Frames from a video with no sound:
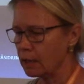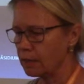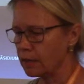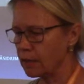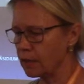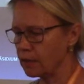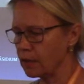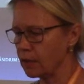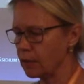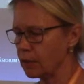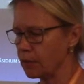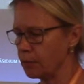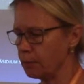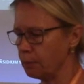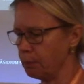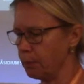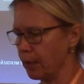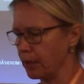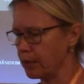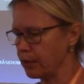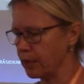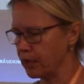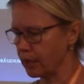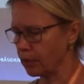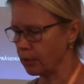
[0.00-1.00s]
This is
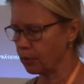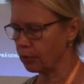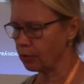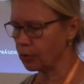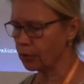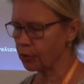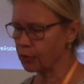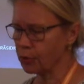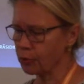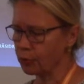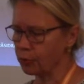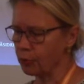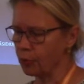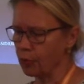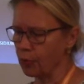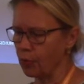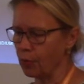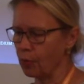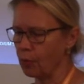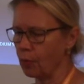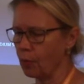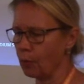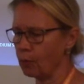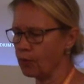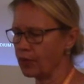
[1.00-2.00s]
particularly
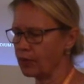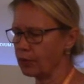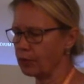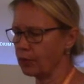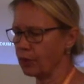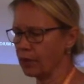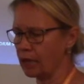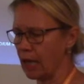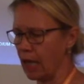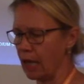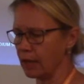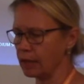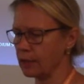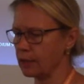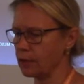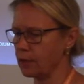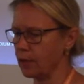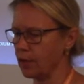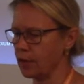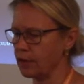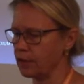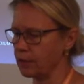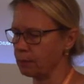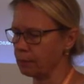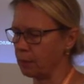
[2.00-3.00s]
true with regards
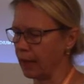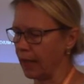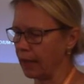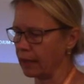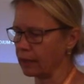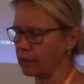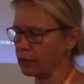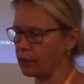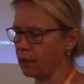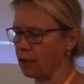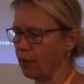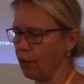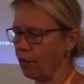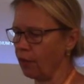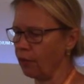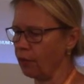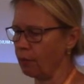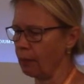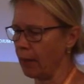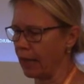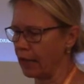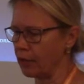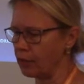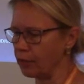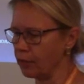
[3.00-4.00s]
to aspects of
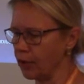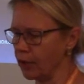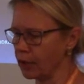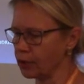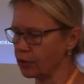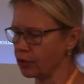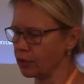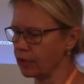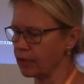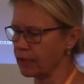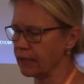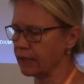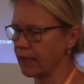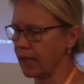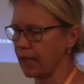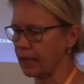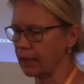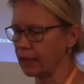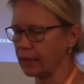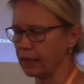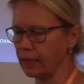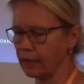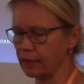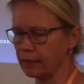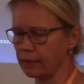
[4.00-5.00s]
manufacturing
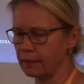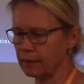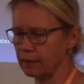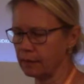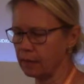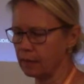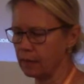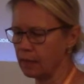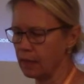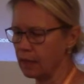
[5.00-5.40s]
techniques,